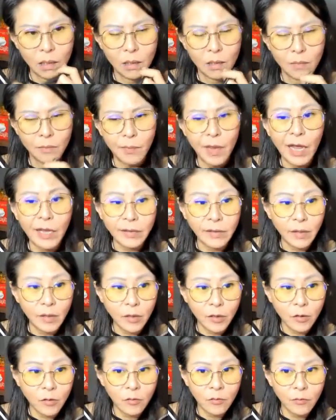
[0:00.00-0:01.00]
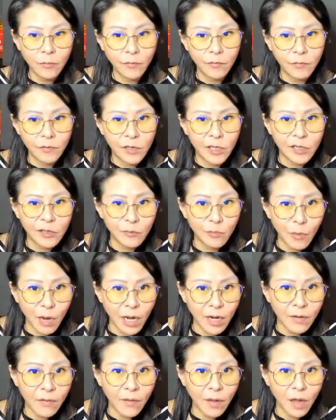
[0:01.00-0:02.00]
But I tell you, this
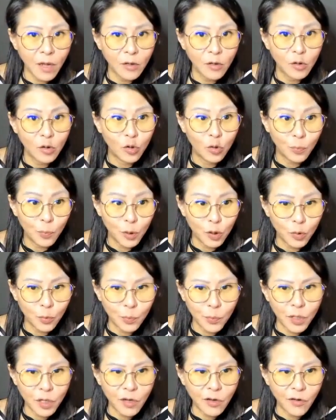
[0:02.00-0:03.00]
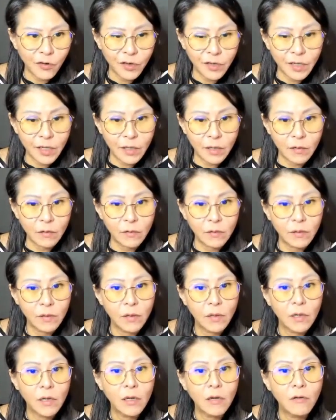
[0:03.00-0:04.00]
month, super duper critical.
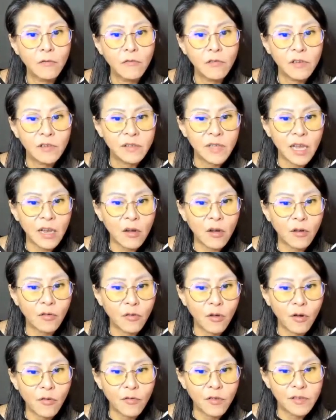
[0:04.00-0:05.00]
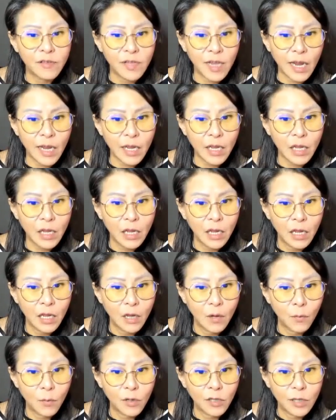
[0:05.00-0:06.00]
Resign or not resign
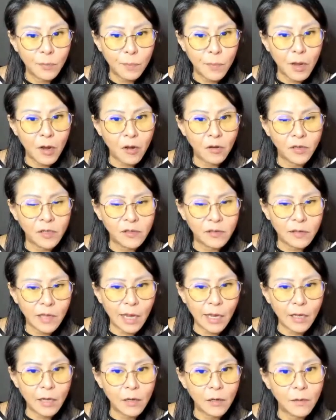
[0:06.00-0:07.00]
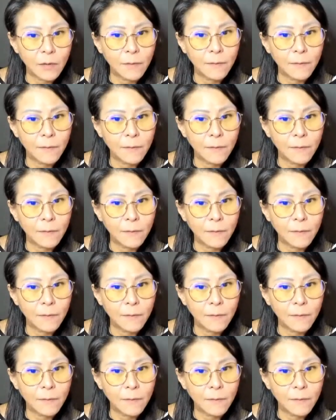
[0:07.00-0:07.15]
will depend on this tiger.